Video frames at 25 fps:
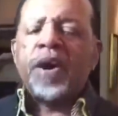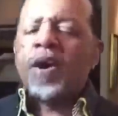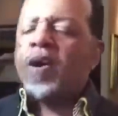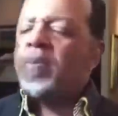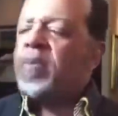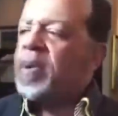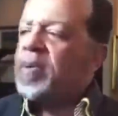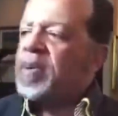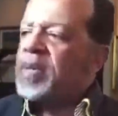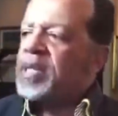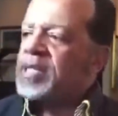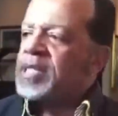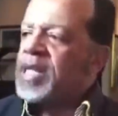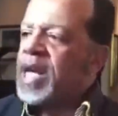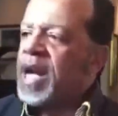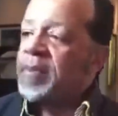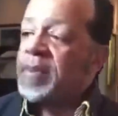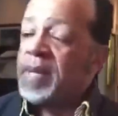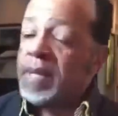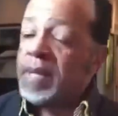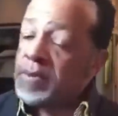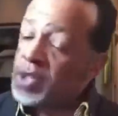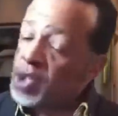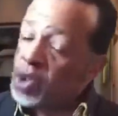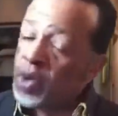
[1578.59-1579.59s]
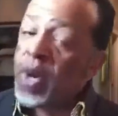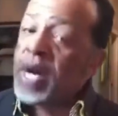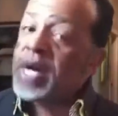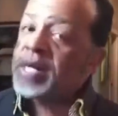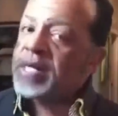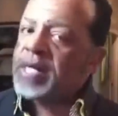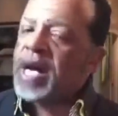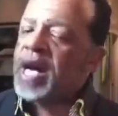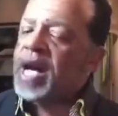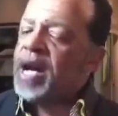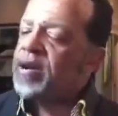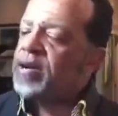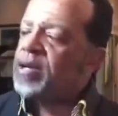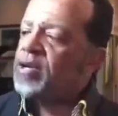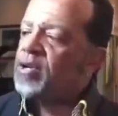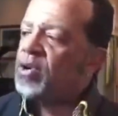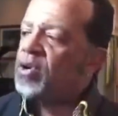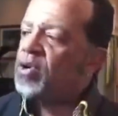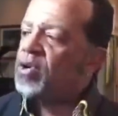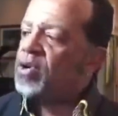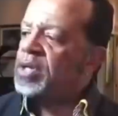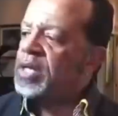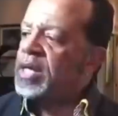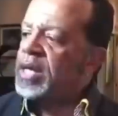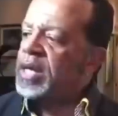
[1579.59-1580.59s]
I remember the time, and he was quite tired and
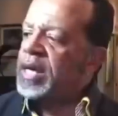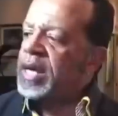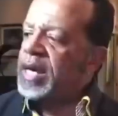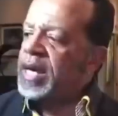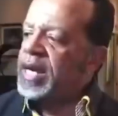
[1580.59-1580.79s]
old,